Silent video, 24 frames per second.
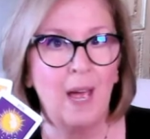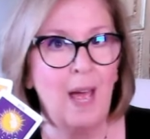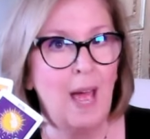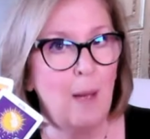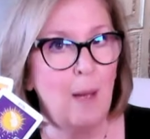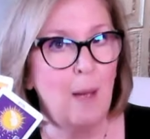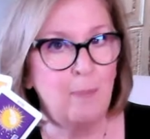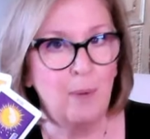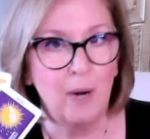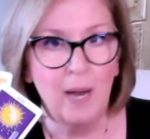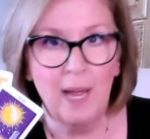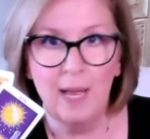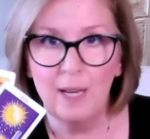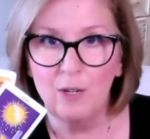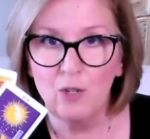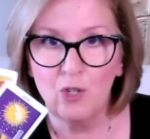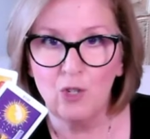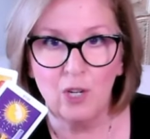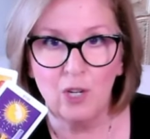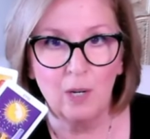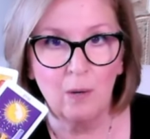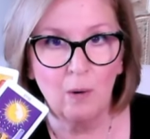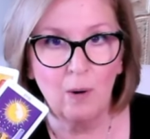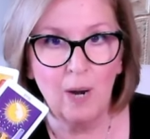
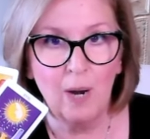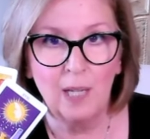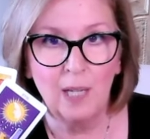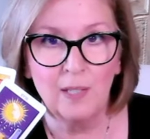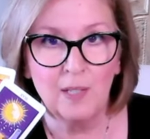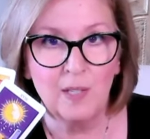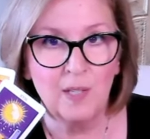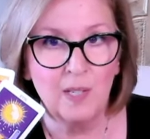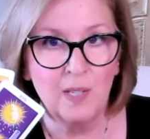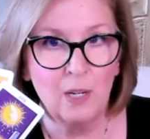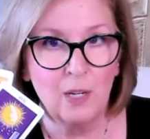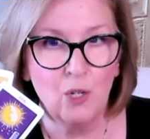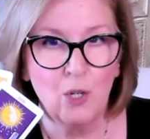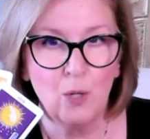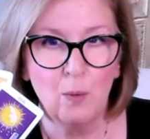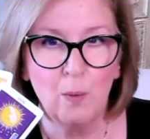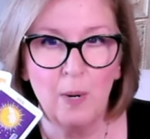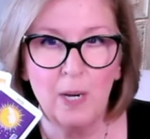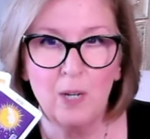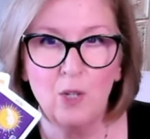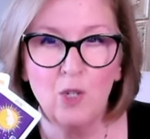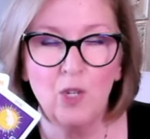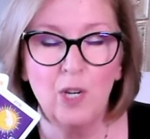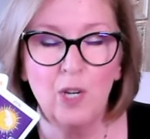apprehension around the
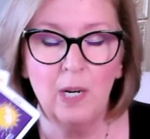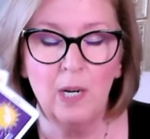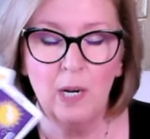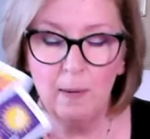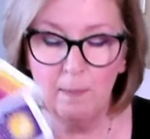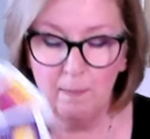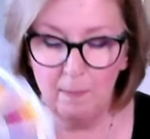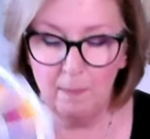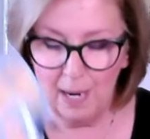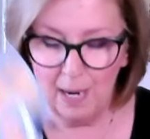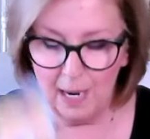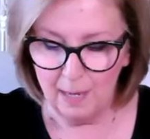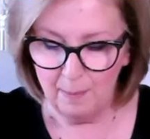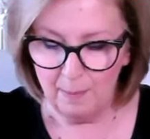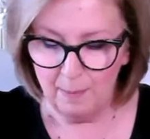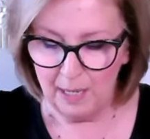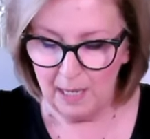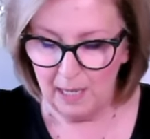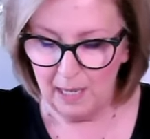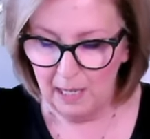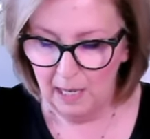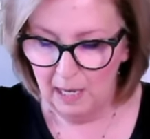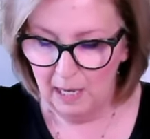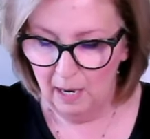situation and
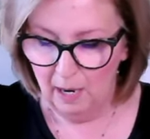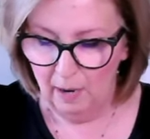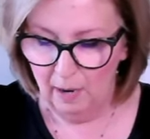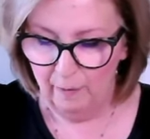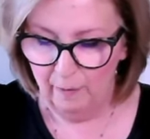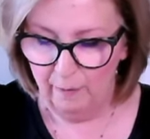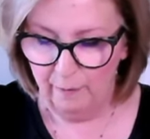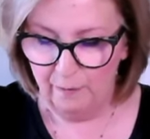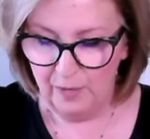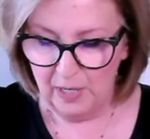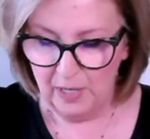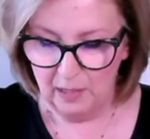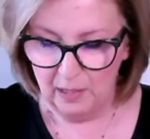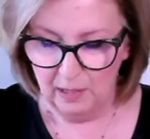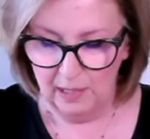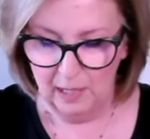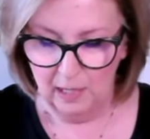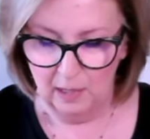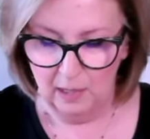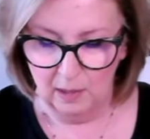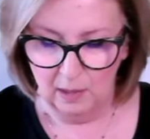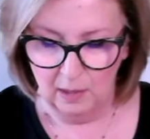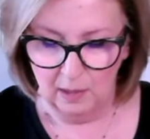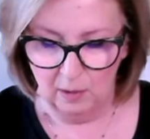maybe
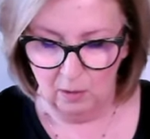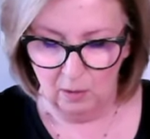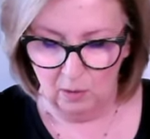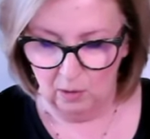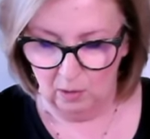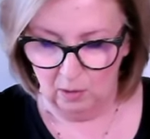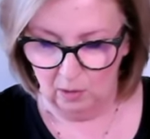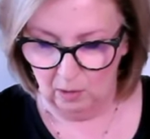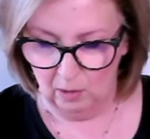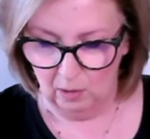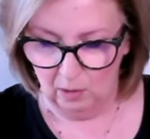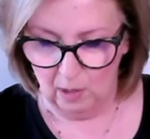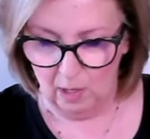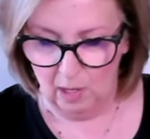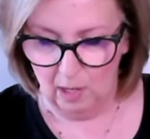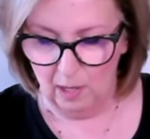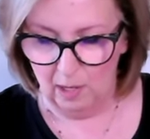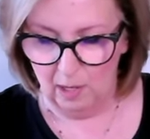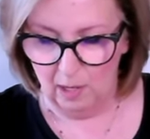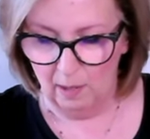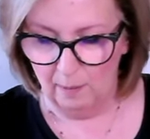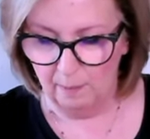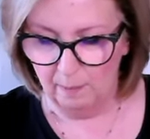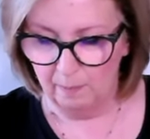feeling a
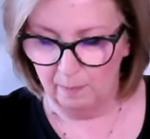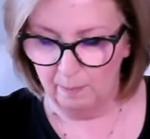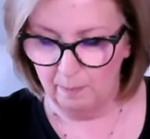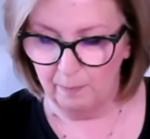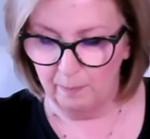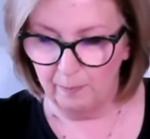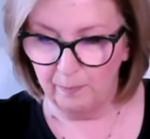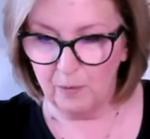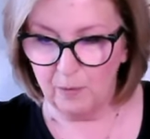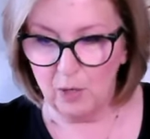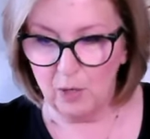little